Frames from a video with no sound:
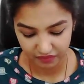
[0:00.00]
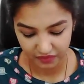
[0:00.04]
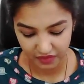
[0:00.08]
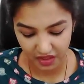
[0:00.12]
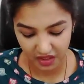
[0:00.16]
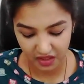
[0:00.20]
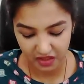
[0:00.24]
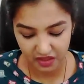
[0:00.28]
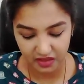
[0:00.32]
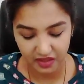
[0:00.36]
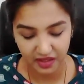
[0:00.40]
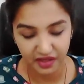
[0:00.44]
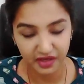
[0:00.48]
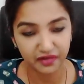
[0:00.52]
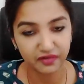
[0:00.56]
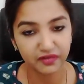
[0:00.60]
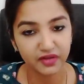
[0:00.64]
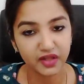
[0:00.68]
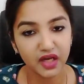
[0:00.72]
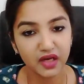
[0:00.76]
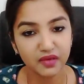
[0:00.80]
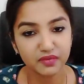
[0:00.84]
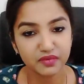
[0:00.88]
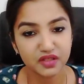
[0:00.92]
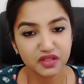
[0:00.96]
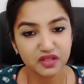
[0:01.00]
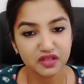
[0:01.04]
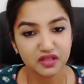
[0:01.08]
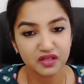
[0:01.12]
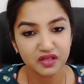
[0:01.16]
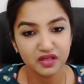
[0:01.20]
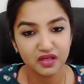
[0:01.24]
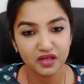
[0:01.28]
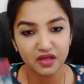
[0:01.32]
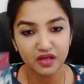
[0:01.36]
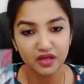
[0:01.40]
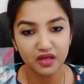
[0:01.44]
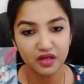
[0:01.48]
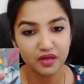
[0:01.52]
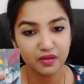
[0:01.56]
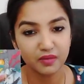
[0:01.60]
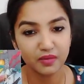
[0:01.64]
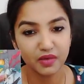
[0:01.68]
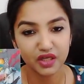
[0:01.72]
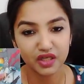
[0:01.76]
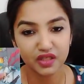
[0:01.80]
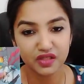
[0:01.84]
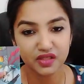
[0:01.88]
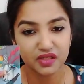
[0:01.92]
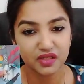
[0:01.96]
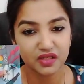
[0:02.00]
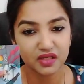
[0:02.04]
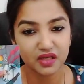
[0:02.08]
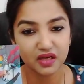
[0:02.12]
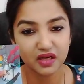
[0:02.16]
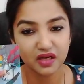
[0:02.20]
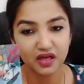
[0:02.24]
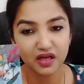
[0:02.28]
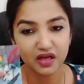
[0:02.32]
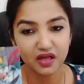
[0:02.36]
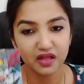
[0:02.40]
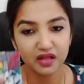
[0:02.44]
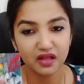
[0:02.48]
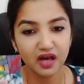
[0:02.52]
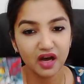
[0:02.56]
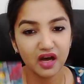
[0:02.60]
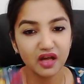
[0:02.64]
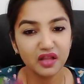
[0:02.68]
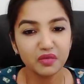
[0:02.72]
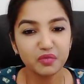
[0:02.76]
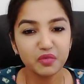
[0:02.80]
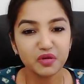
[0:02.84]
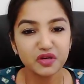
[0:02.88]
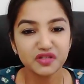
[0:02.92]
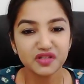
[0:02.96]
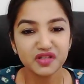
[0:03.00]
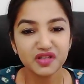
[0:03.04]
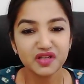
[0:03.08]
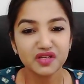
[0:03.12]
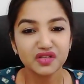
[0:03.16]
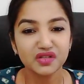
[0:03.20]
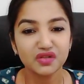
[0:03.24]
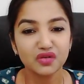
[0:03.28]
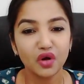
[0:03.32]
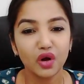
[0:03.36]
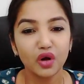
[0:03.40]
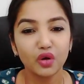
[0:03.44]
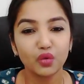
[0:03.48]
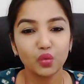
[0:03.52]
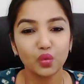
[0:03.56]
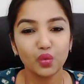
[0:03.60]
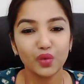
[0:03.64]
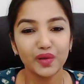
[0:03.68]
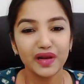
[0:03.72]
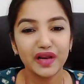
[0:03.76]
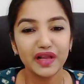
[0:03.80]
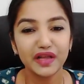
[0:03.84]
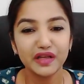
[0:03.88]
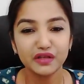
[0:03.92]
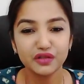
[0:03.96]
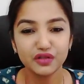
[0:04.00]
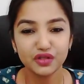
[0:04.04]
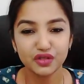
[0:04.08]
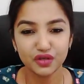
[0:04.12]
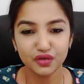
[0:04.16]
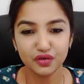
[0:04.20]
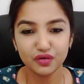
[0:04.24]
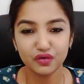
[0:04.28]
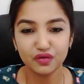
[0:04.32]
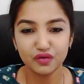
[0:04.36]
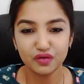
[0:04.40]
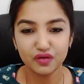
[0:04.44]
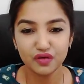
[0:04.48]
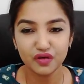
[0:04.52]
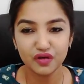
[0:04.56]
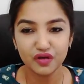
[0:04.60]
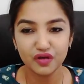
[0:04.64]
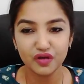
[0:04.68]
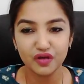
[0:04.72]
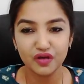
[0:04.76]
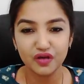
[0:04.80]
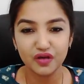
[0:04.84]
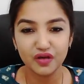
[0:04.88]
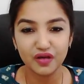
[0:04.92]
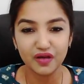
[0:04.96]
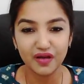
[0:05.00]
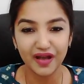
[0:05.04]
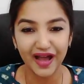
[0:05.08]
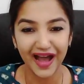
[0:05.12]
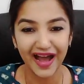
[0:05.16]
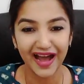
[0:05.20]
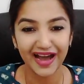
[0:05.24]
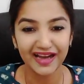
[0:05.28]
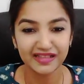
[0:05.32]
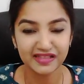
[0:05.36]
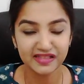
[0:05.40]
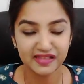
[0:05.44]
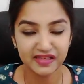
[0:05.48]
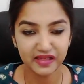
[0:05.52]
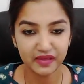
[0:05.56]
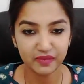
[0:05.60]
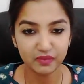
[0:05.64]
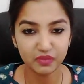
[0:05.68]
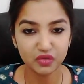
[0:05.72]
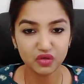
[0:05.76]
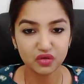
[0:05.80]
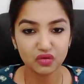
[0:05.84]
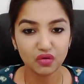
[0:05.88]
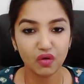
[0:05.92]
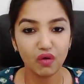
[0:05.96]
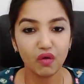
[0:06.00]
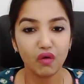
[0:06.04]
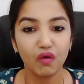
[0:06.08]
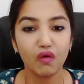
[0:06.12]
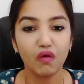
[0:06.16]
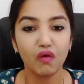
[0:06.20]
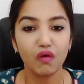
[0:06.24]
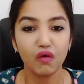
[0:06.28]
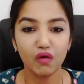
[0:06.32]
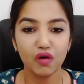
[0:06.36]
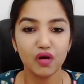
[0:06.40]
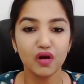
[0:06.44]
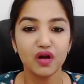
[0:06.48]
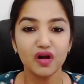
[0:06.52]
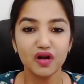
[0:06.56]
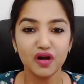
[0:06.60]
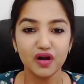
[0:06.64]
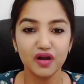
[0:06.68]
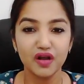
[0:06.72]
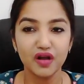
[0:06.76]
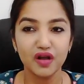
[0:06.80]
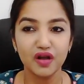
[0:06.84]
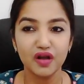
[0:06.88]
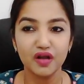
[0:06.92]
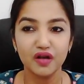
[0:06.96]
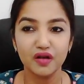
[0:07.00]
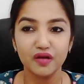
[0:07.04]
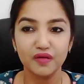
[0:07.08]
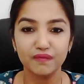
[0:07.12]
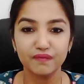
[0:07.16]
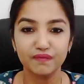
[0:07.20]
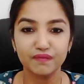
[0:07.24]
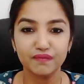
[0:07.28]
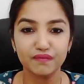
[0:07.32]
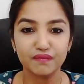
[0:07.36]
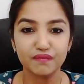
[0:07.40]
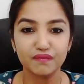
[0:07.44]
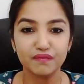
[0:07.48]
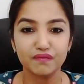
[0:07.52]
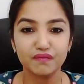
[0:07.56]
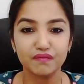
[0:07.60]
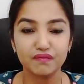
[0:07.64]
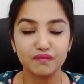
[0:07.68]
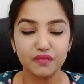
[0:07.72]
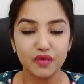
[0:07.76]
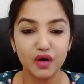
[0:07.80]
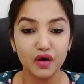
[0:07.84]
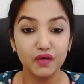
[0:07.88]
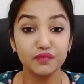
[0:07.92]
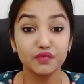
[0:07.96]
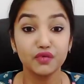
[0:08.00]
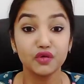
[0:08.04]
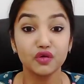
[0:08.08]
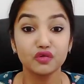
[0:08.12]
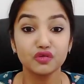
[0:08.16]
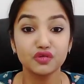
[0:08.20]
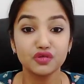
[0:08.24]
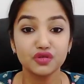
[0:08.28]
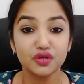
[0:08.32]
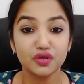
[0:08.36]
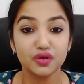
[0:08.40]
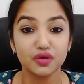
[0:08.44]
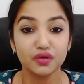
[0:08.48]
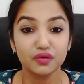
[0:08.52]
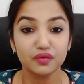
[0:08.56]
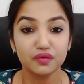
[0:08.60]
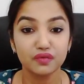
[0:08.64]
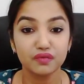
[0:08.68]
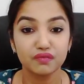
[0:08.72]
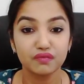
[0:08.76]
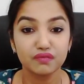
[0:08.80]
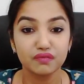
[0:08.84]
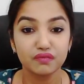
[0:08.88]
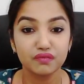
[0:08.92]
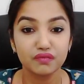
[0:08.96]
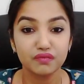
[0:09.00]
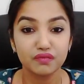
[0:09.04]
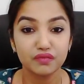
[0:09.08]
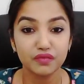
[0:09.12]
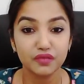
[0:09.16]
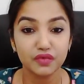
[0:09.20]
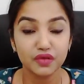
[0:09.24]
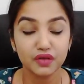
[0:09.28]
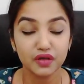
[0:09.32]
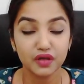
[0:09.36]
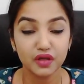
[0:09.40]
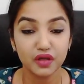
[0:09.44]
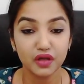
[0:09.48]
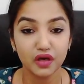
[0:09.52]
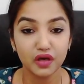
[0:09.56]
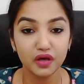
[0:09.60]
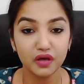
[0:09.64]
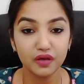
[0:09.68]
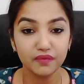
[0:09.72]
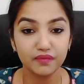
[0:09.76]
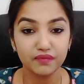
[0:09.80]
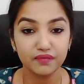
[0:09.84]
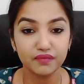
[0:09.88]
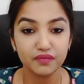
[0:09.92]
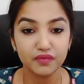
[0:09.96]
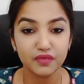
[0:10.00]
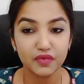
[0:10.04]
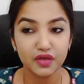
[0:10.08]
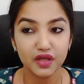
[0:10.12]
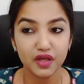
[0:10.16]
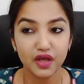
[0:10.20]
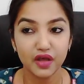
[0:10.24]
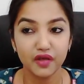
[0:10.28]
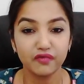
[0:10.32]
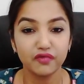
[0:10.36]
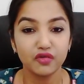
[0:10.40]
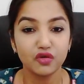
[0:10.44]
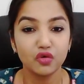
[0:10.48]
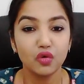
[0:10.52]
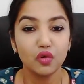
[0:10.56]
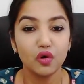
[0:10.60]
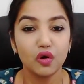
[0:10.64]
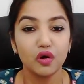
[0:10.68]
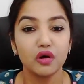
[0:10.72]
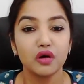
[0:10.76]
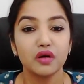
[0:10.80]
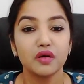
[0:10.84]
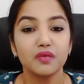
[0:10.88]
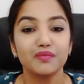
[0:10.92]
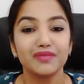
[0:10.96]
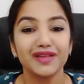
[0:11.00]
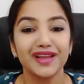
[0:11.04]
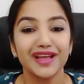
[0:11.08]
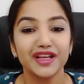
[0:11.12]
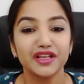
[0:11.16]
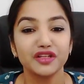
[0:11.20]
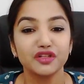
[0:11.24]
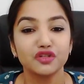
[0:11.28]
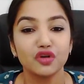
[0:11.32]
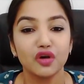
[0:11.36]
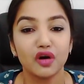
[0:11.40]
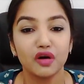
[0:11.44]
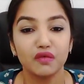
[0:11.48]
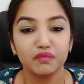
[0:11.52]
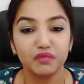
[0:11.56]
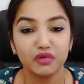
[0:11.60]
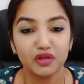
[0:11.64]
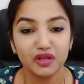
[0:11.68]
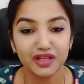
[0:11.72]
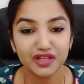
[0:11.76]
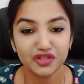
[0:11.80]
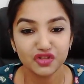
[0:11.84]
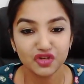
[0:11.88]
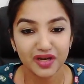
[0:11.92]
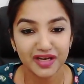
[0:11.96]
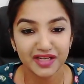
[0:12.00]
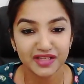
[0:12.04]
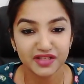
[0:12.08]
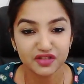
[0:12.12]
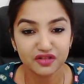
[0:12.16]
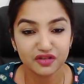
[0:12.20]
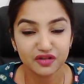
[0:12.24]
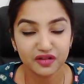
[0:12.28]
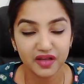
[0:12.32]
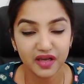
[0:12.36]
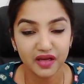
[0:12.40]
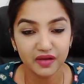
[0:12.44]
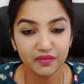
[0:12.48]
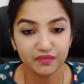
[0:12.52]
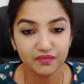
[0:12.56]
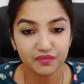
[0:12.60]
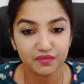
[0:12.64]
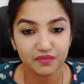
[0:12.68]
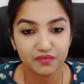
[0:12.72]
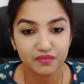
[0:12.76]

Yeah, Knight of Cups. Because the other person is not willing to accept or approach you. Yeah. If you are planning to apologize to them,